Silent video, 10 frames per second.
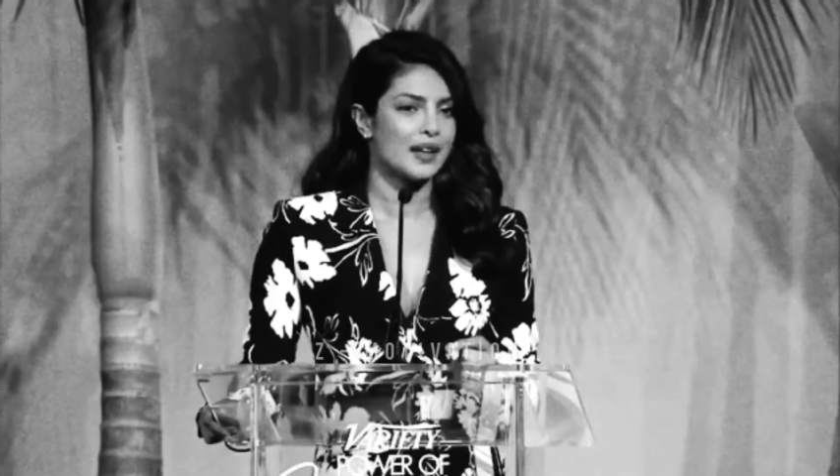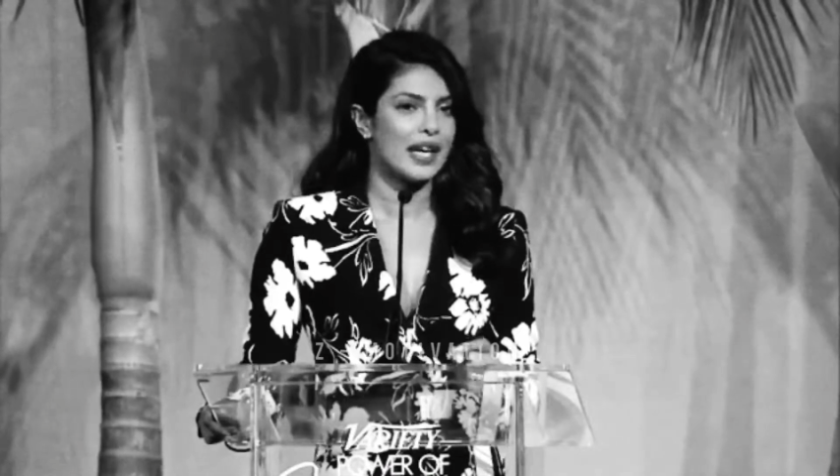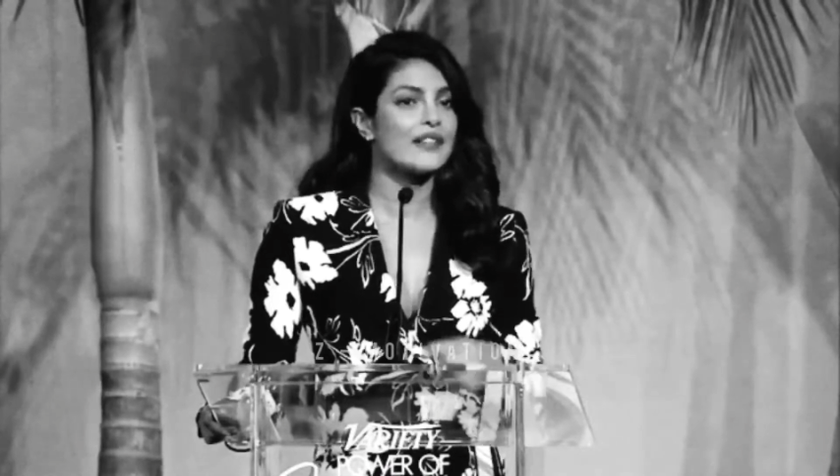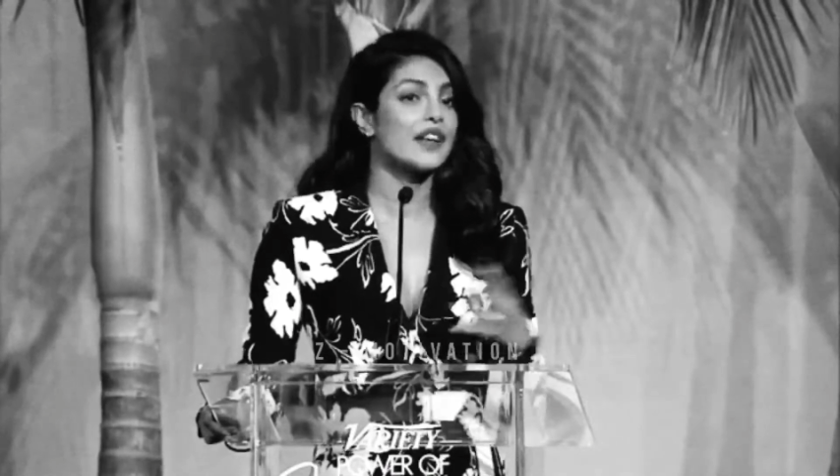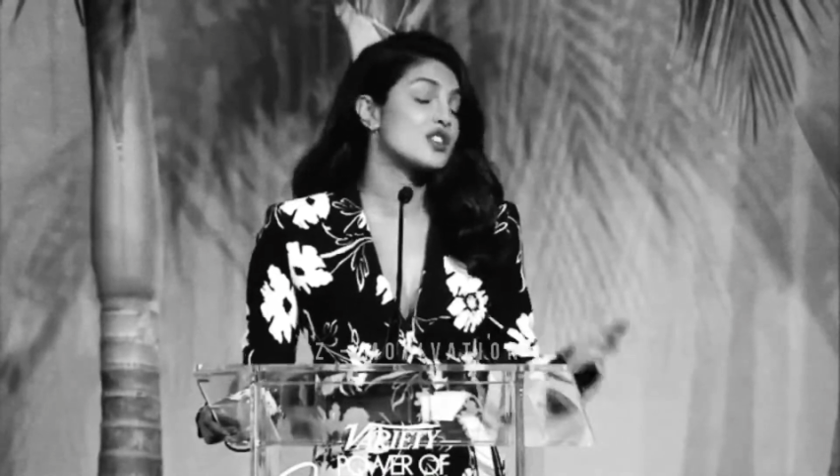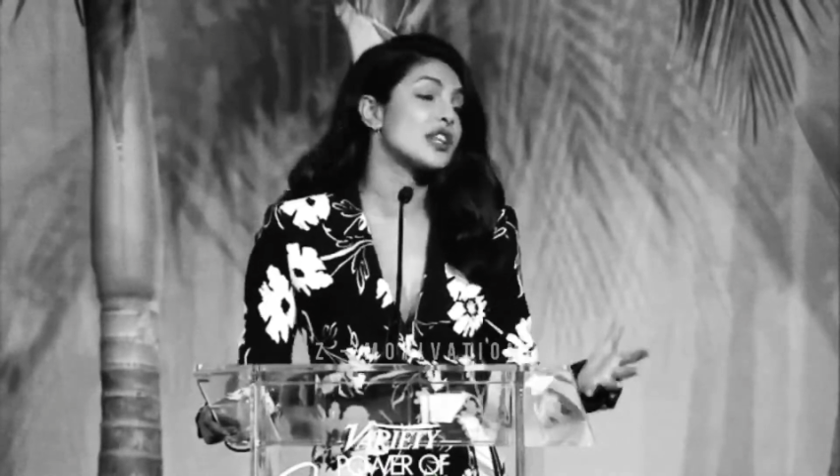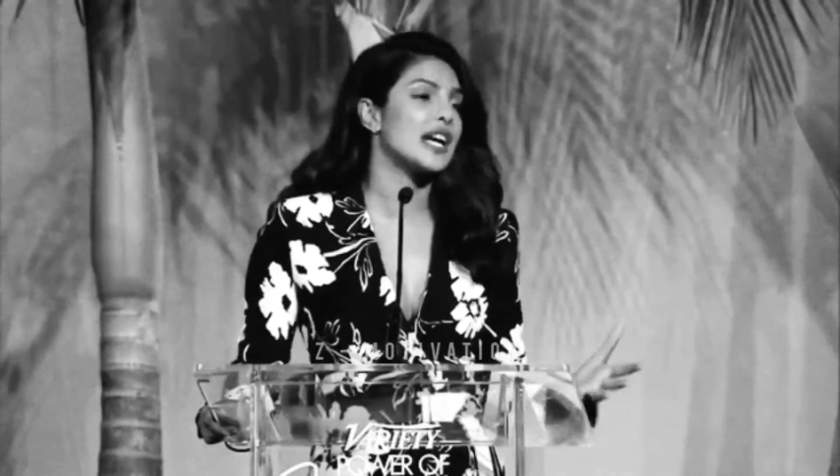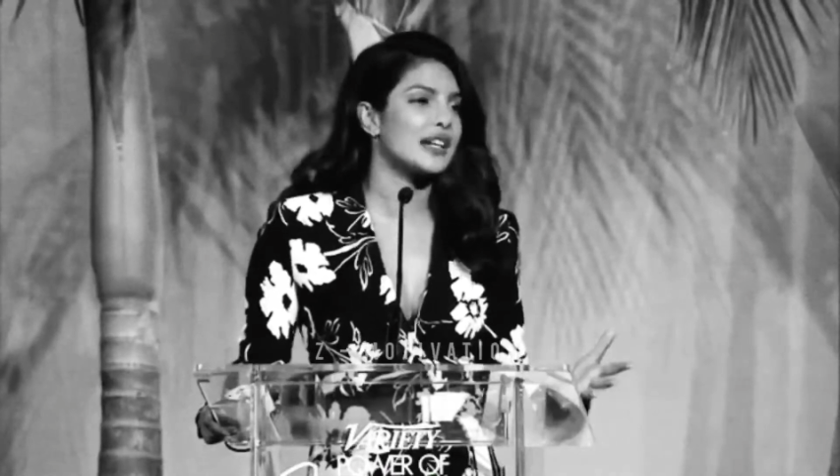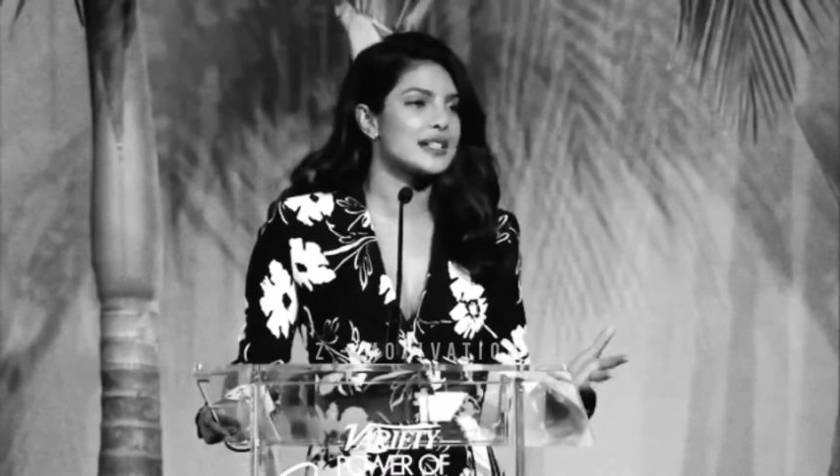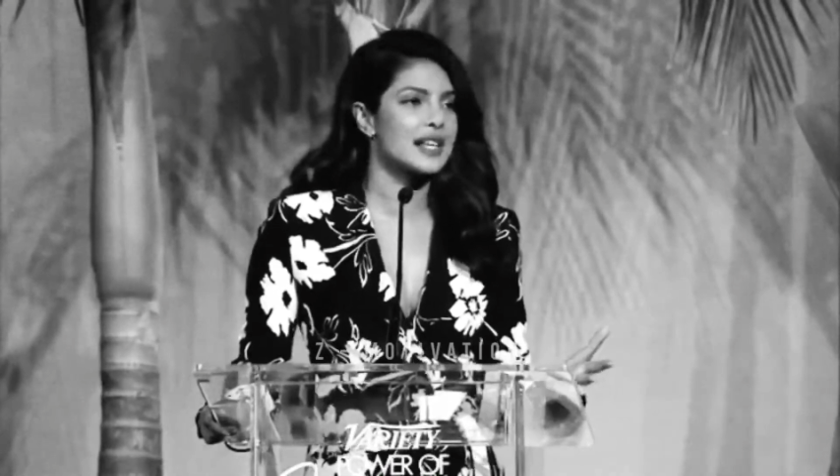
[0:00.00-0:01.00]
Eventually, I
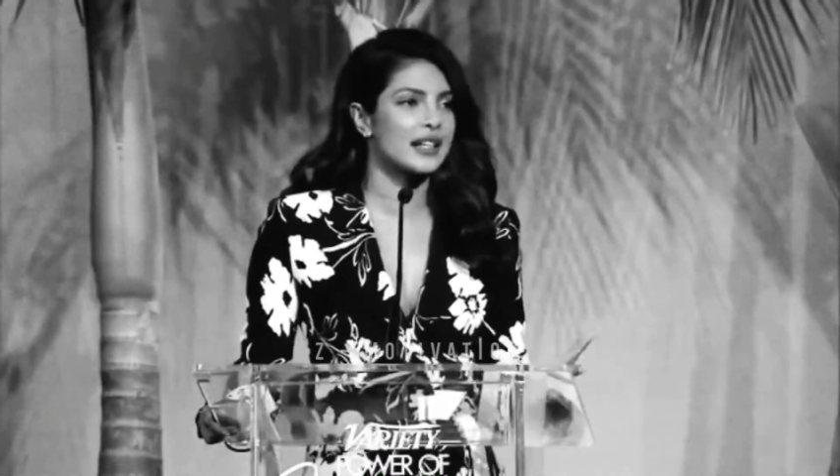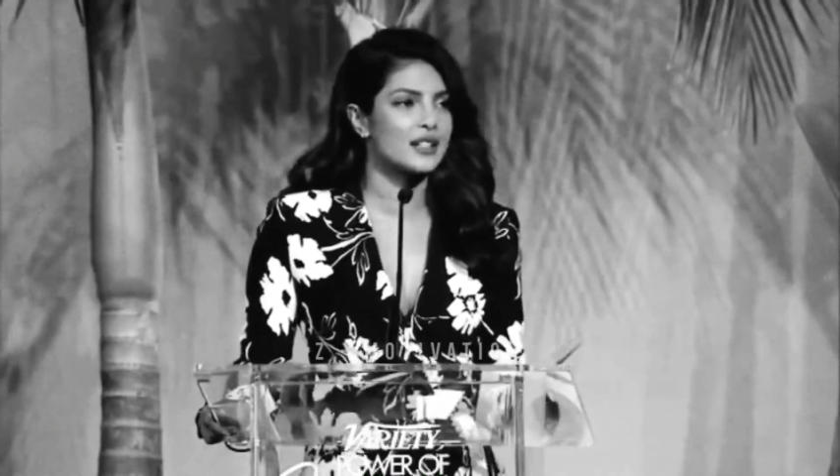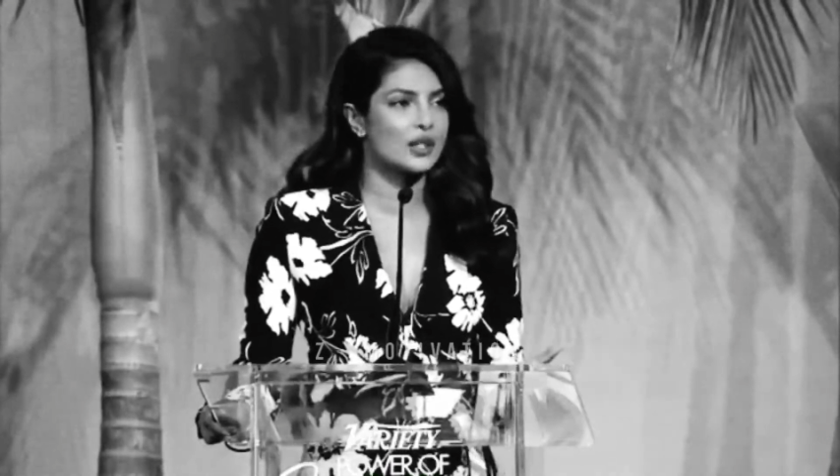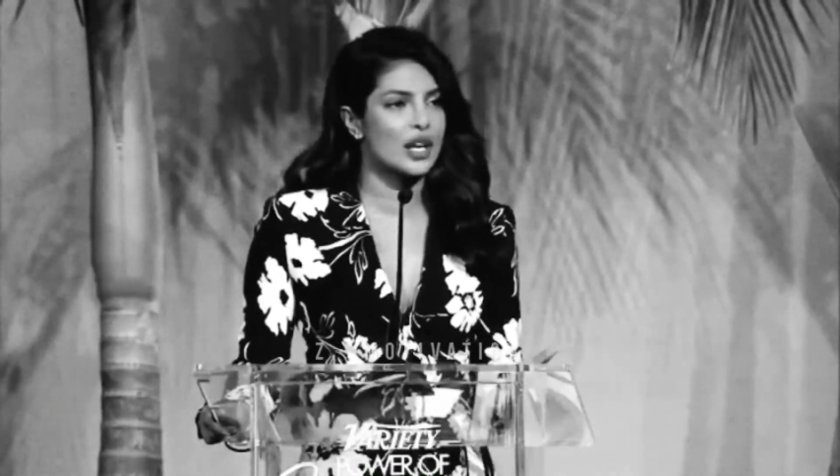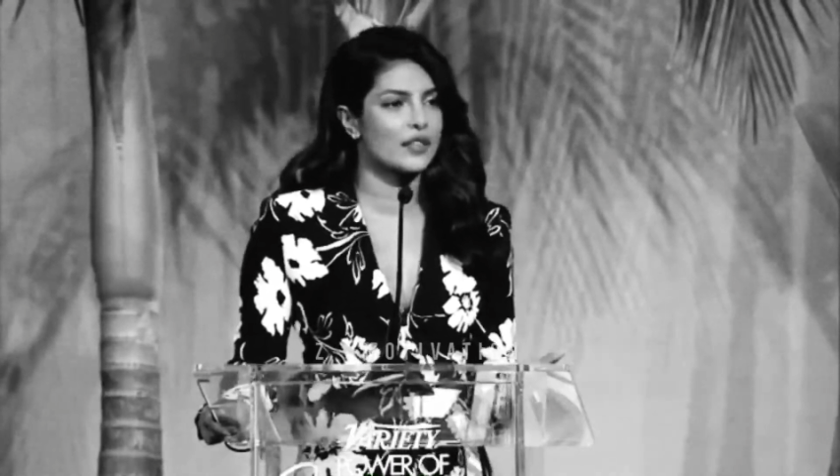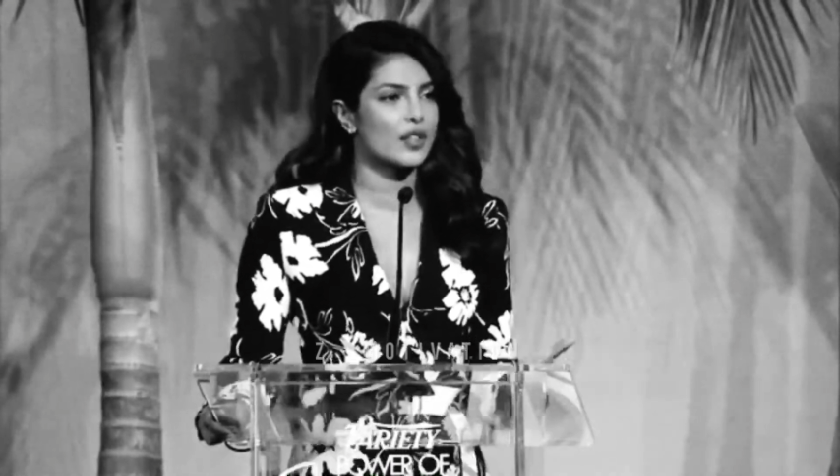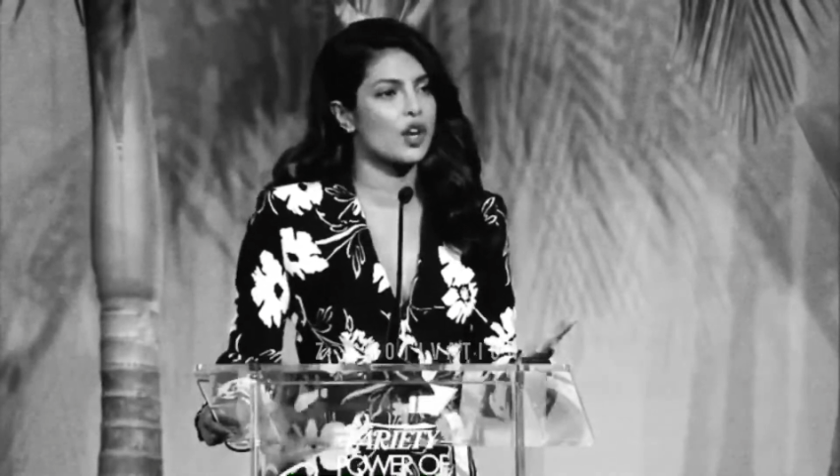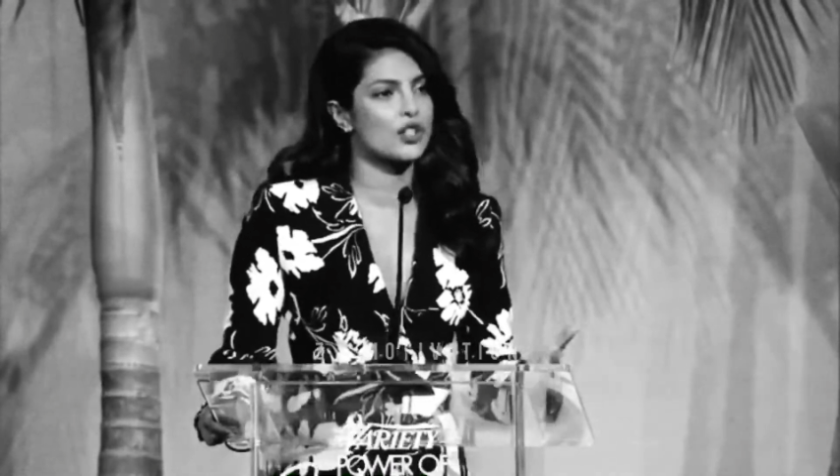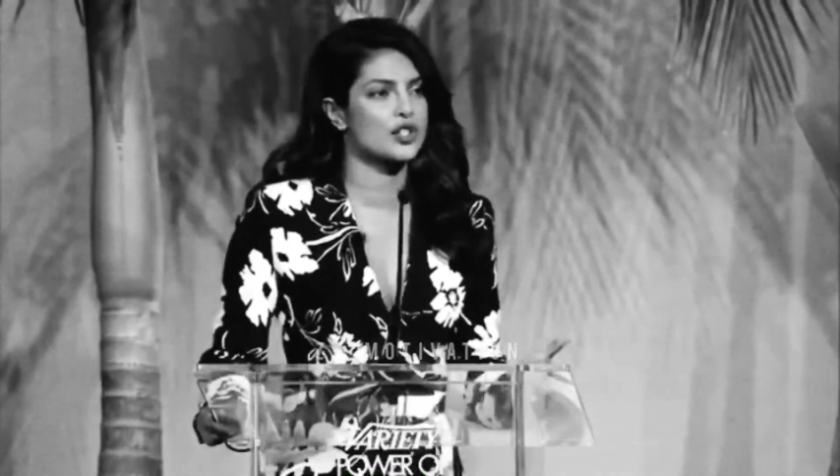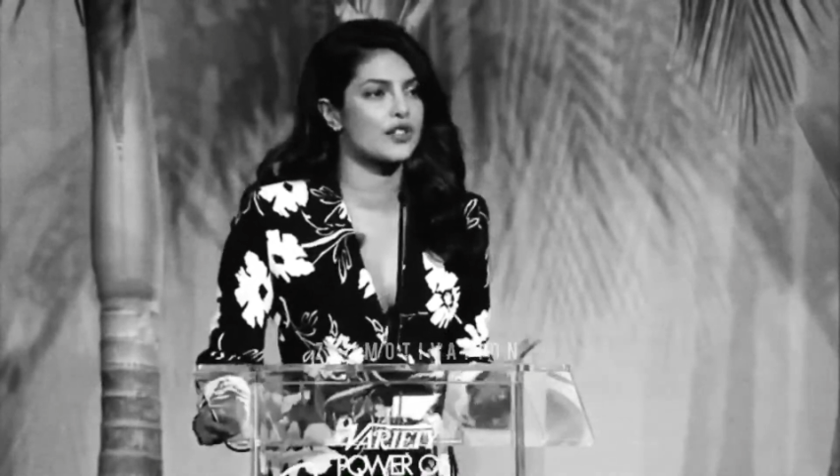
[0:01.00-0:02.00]
decided to cover the
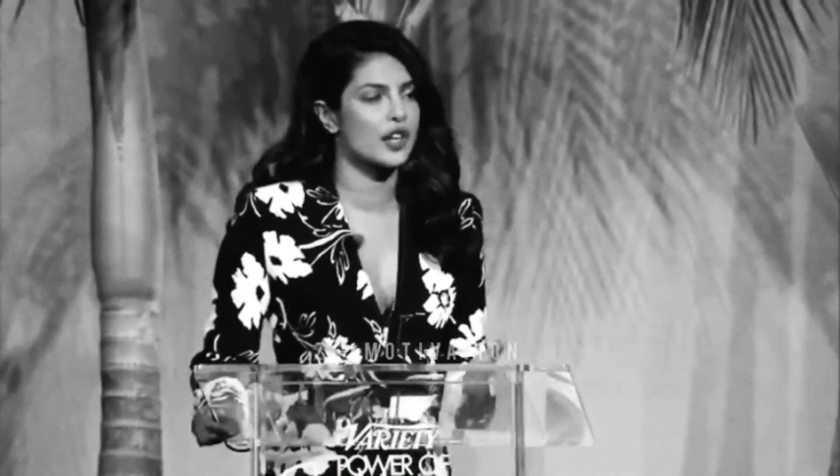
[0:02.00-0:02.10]
cost of her